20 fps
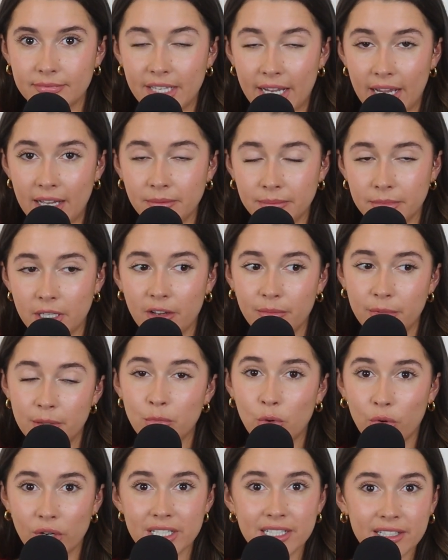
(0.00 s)
Yeah? I've
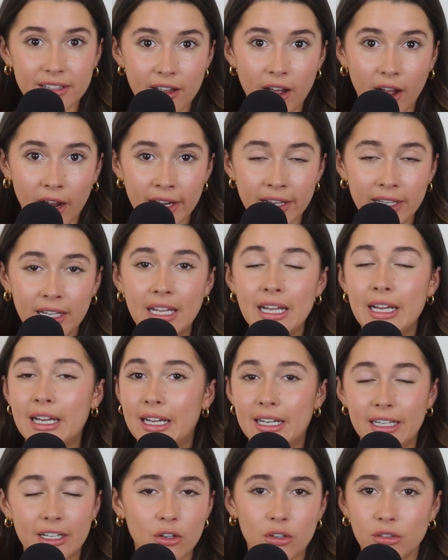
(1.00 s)
been more into the guy
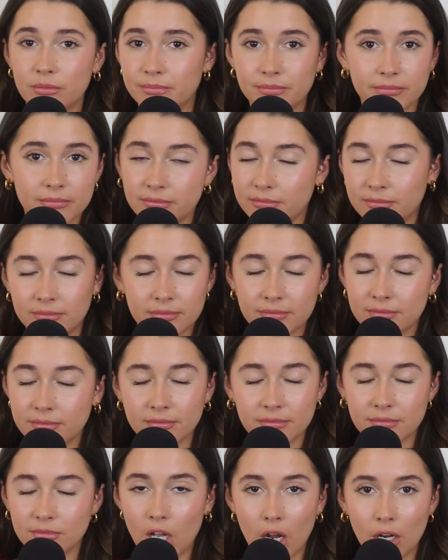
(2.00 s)
and
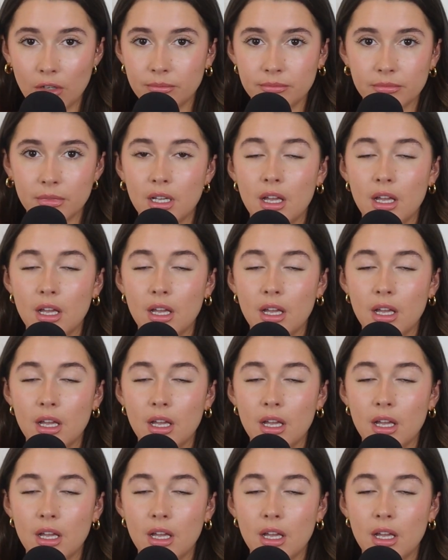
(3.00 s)
no.